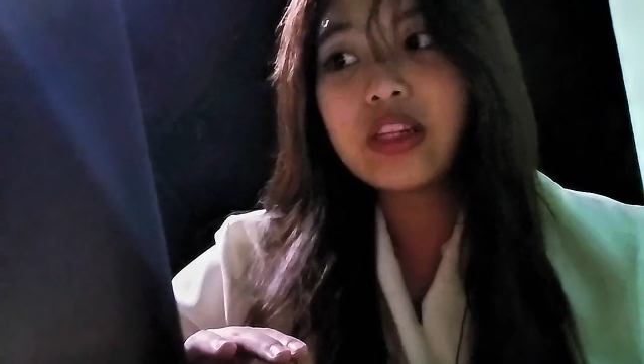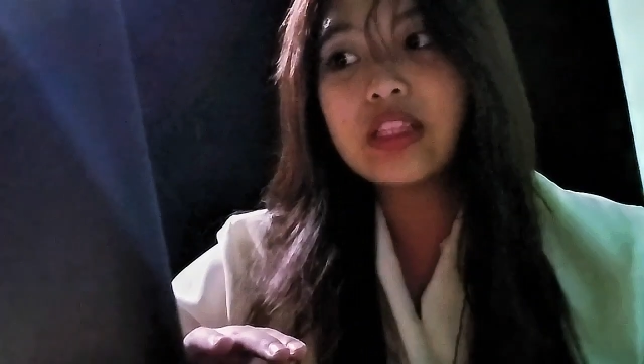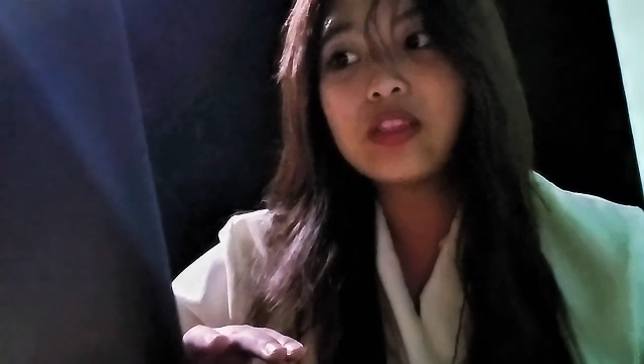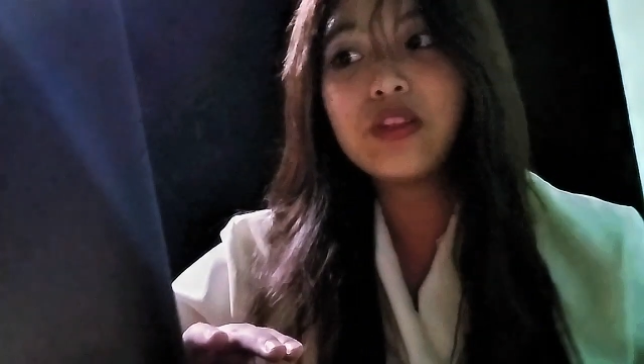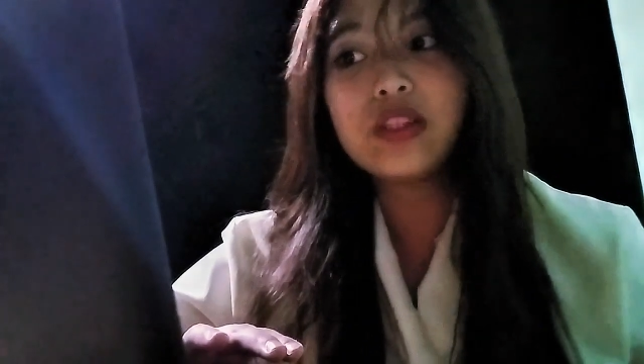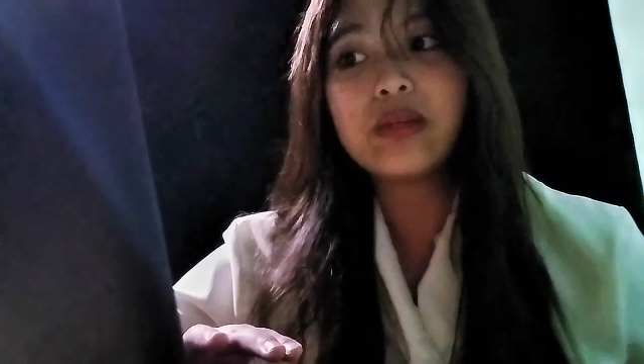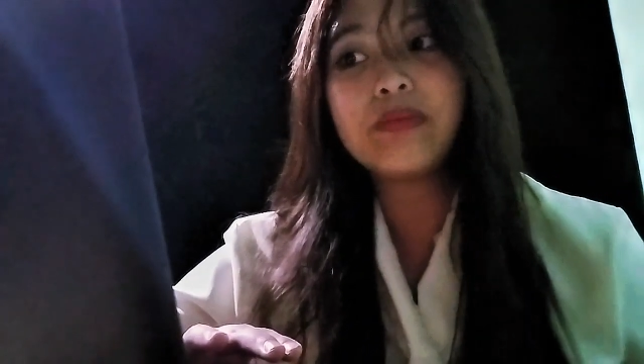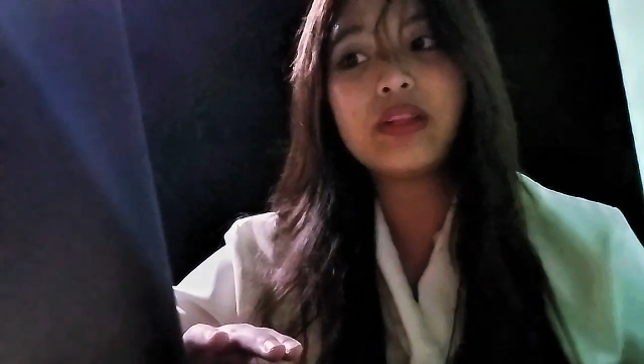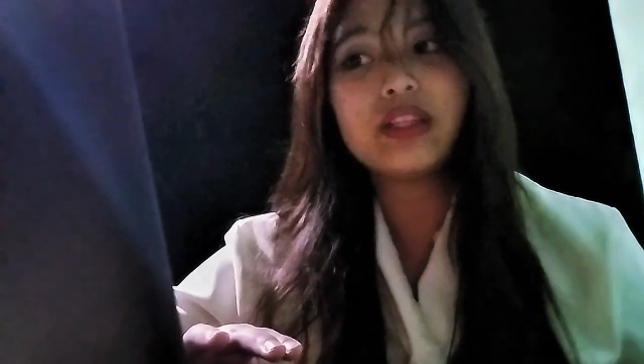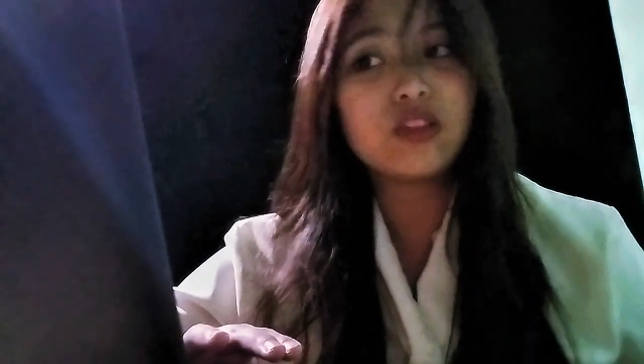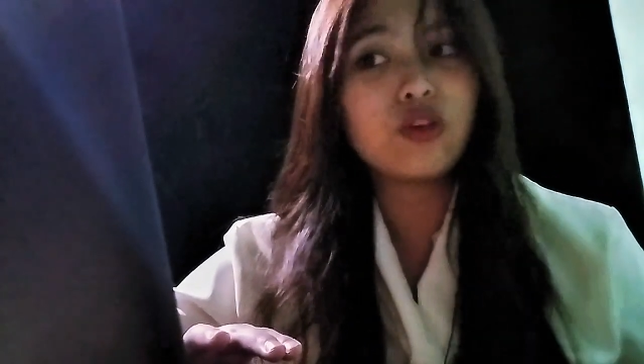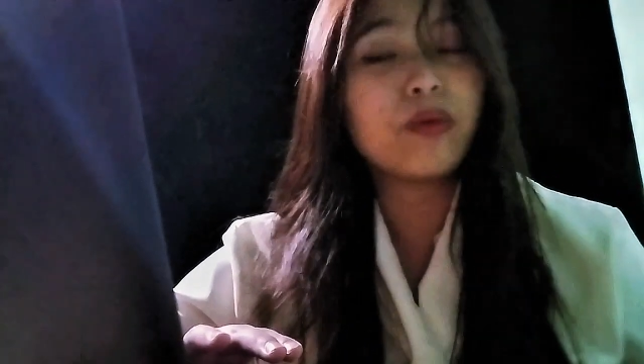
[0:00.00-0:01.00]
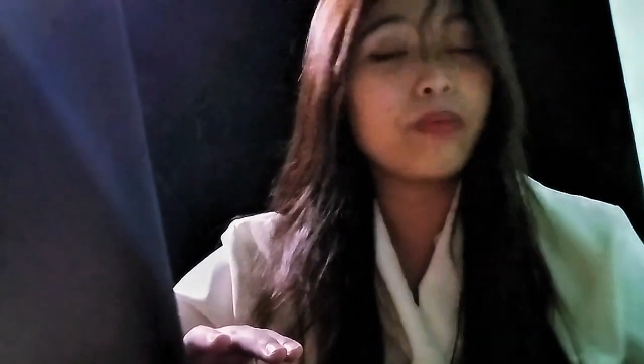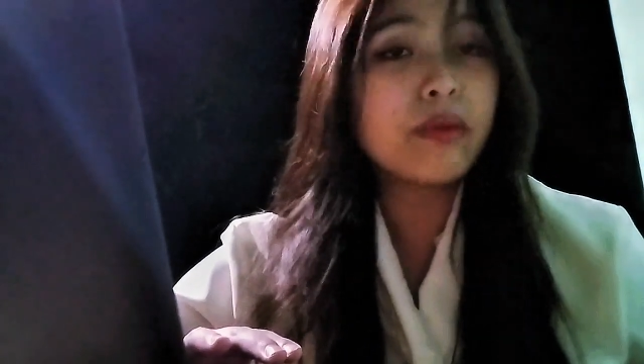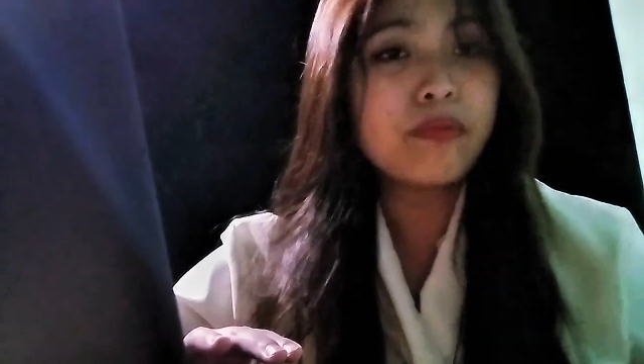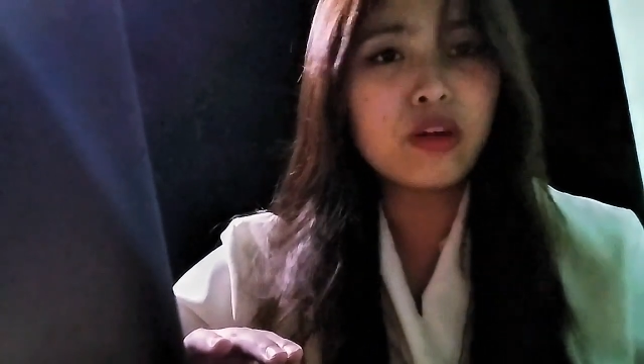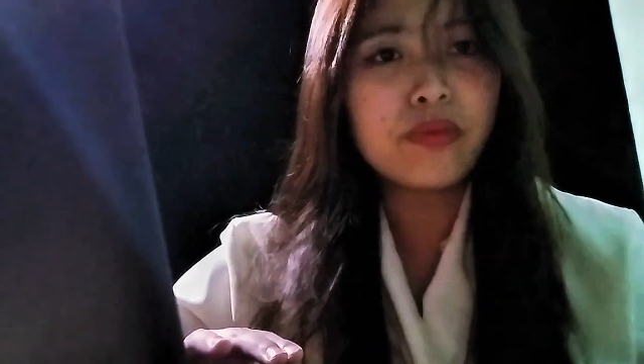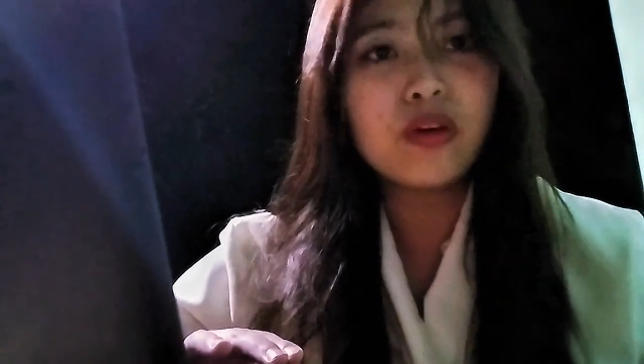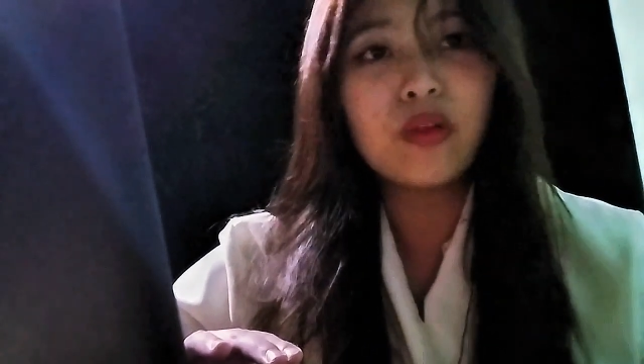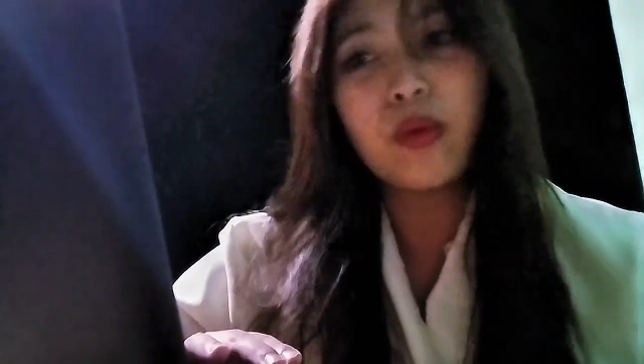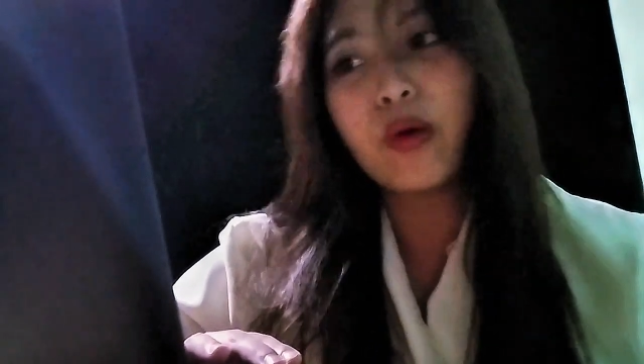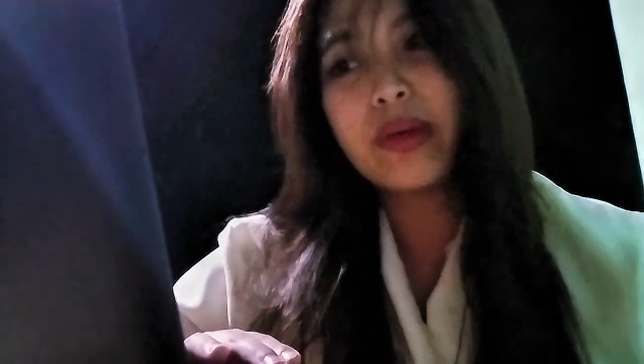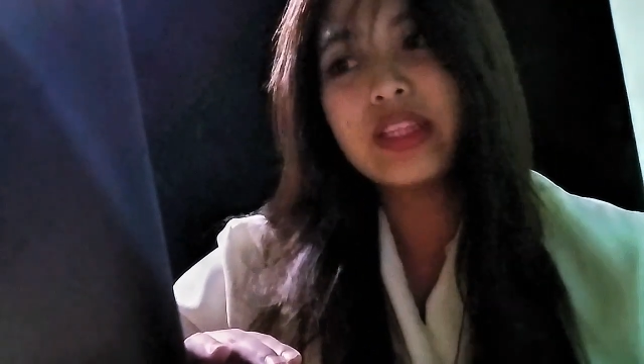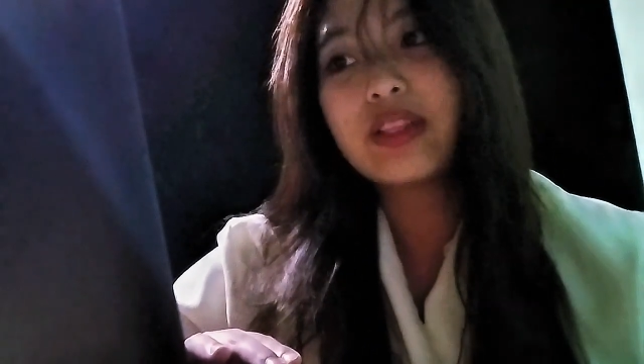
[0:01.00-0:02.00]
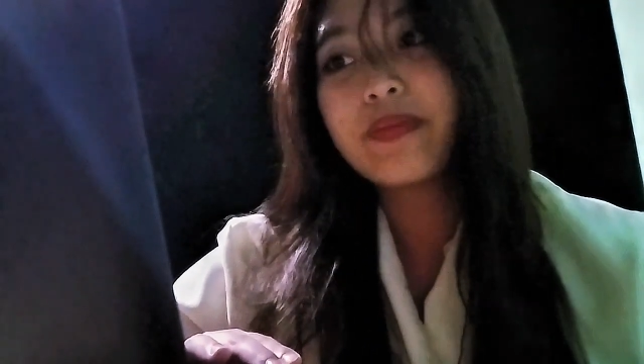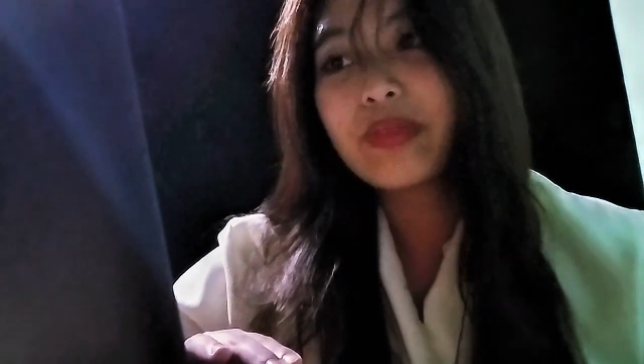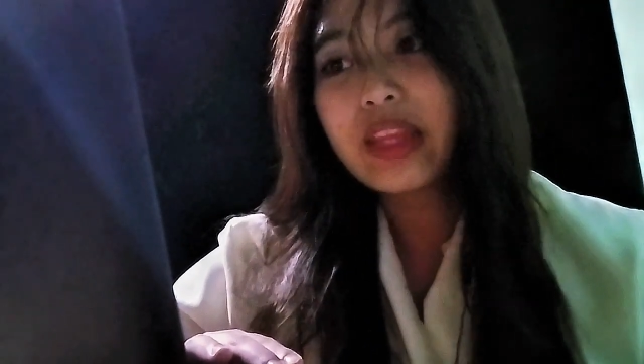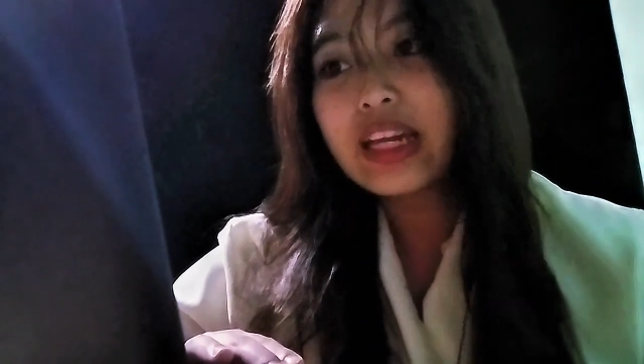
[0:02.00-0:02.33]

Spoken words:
can turn a meal into a memorable moment.